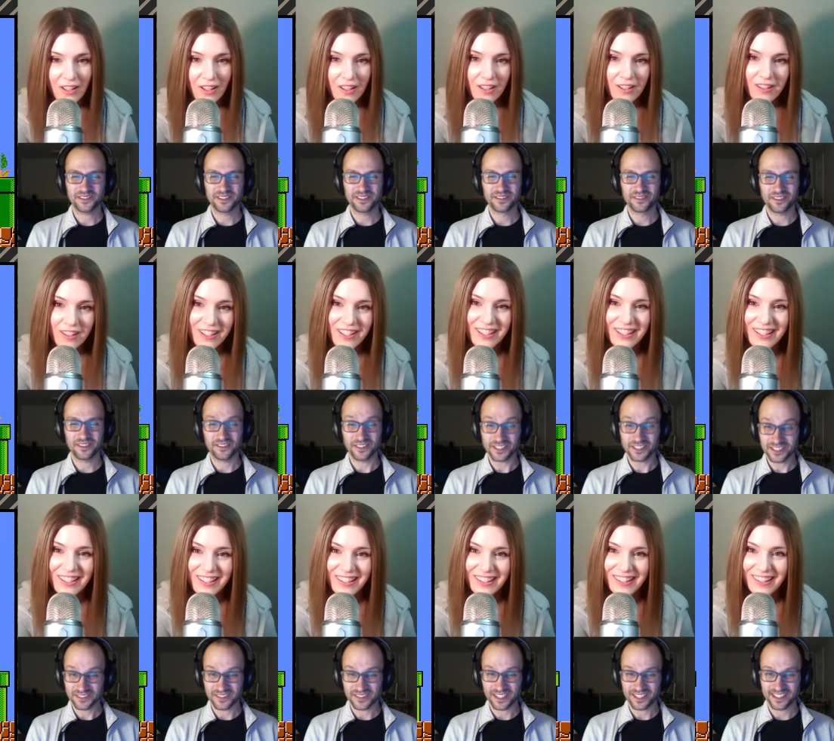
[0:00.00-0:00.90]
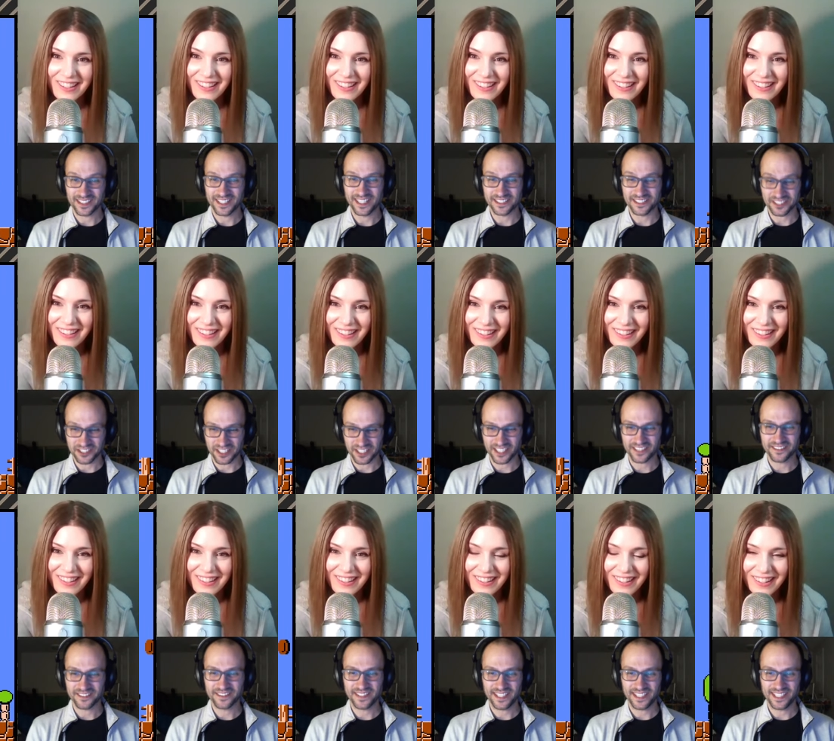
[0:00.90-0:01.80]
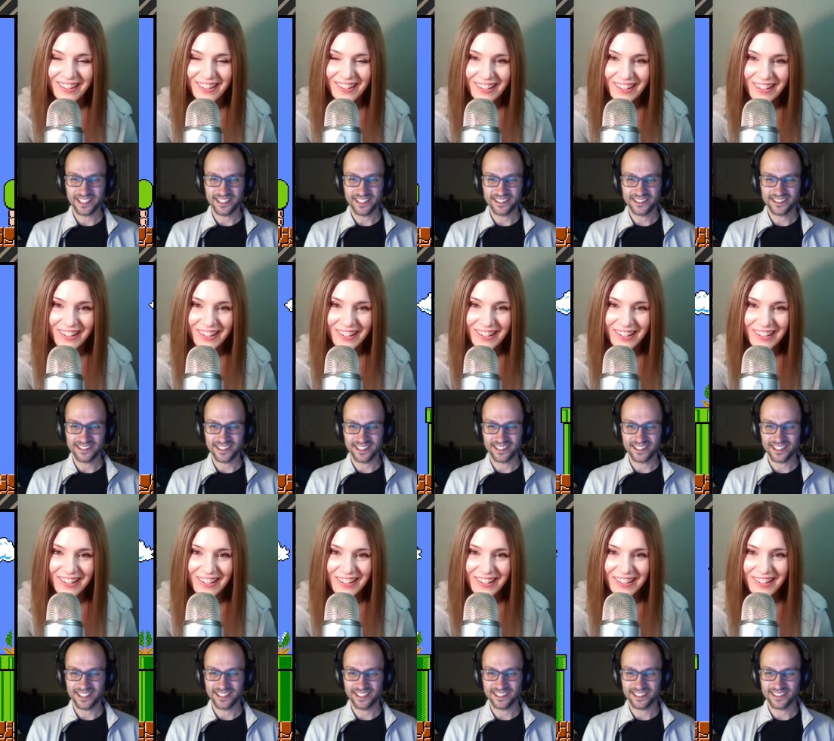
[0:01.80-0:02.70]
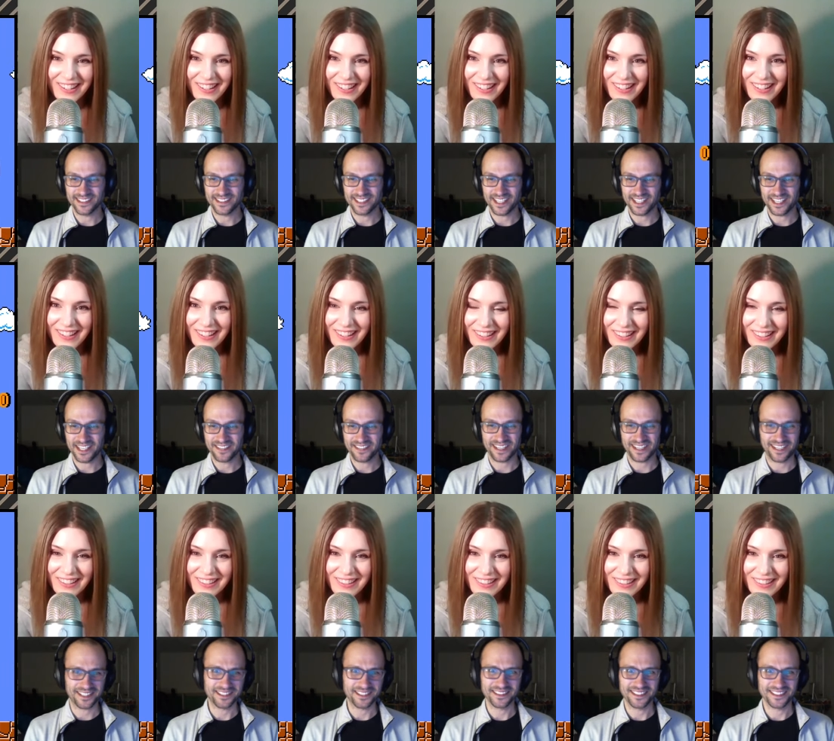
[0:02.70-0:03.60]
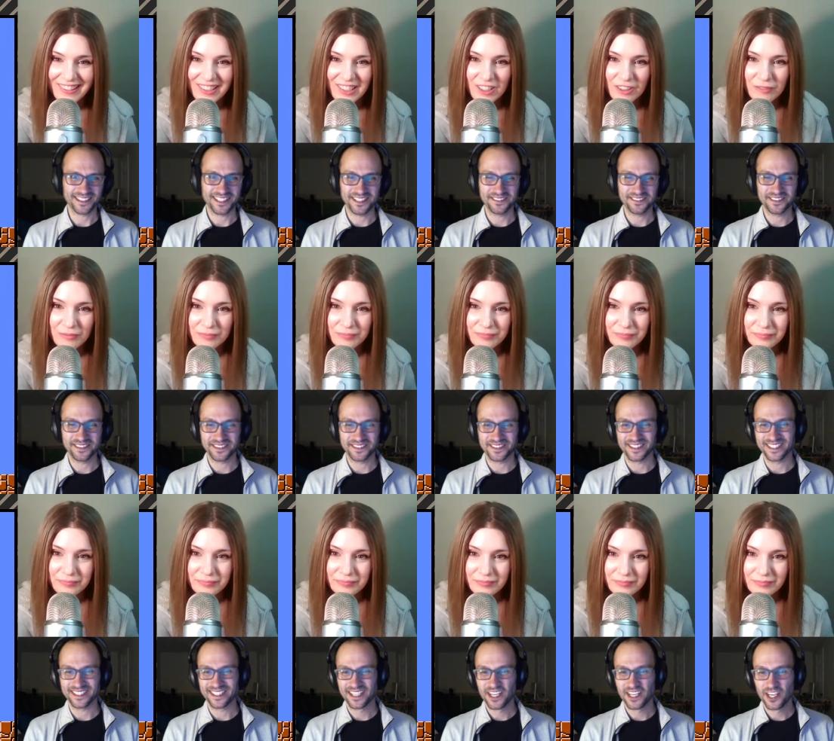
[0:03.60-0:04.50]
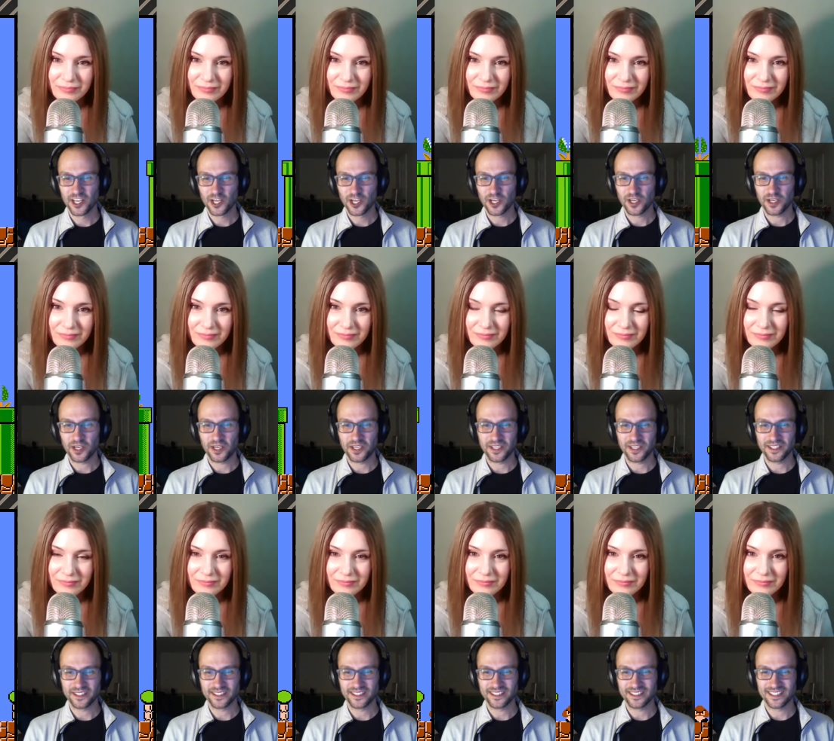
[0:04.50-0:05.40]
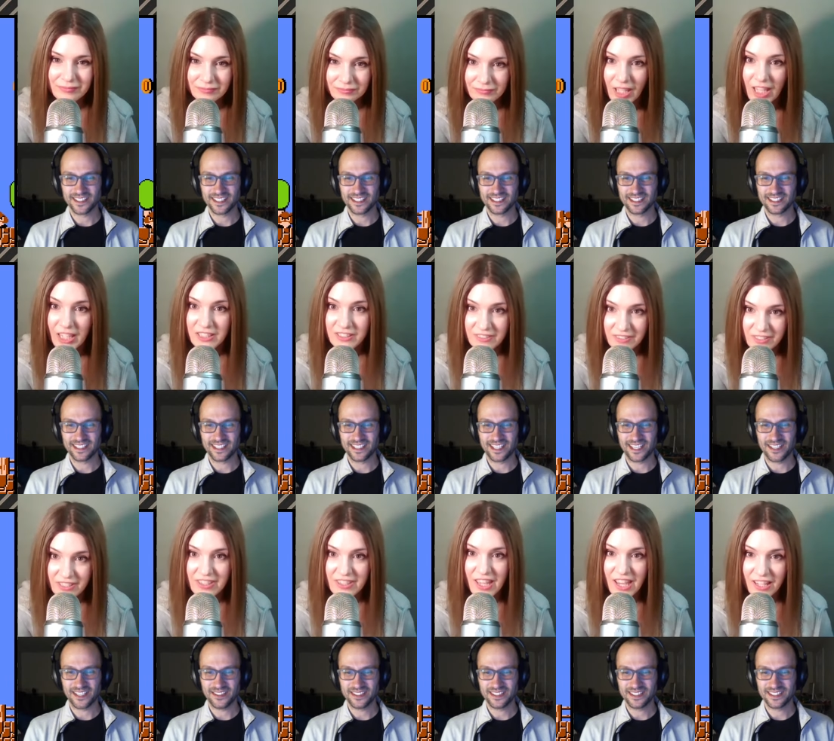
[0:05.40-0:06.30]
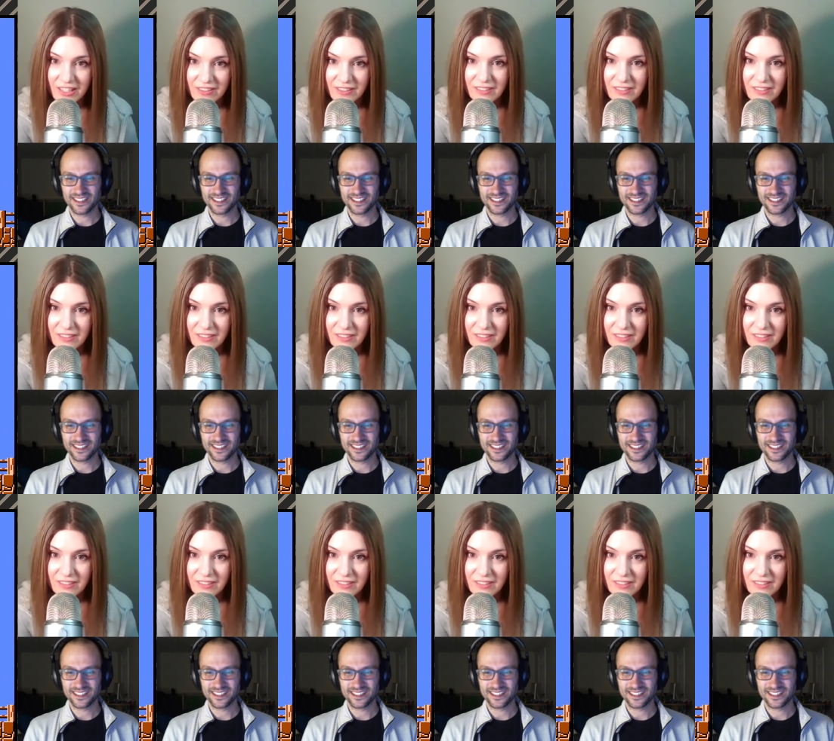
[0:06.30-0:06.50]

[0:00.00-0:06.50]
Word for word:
Speaker 1: so first of all, as a child of the '80s and '90s, I have conquered this game before. Uh,
Speaker 2: I can see that.
Speaker 1: Uh,